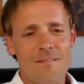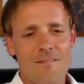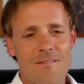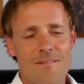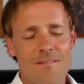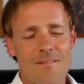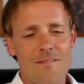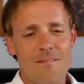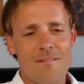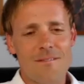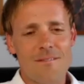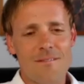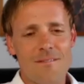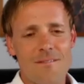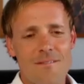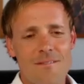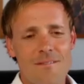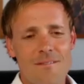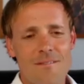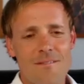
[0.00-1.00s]

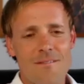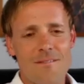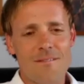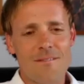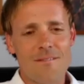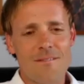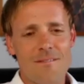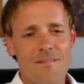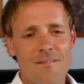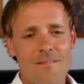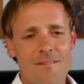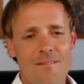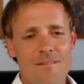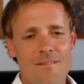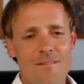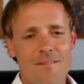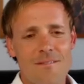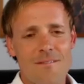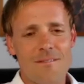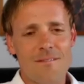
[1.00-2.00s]

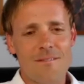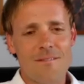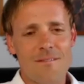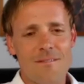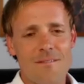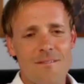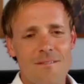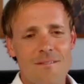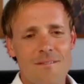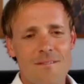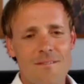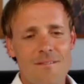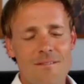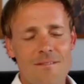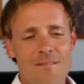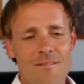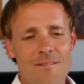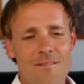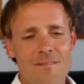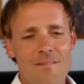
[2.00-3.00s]

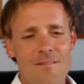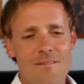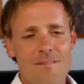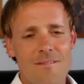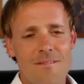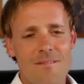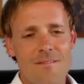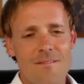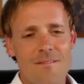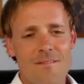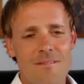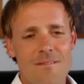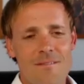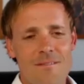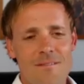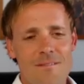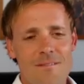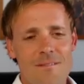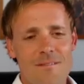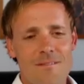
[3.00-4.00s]

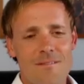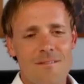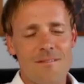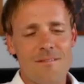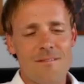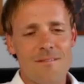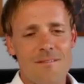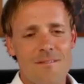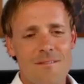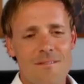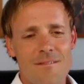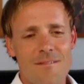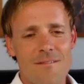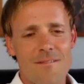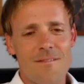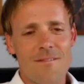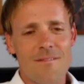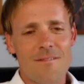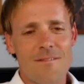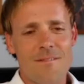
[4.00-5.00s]

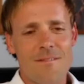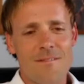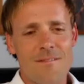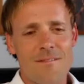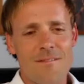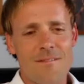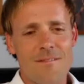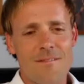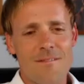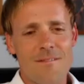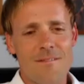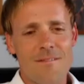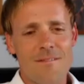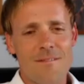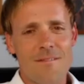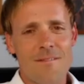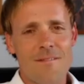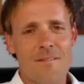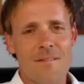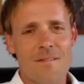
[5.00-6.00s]

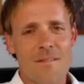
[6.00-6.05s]
This person isn't speaking.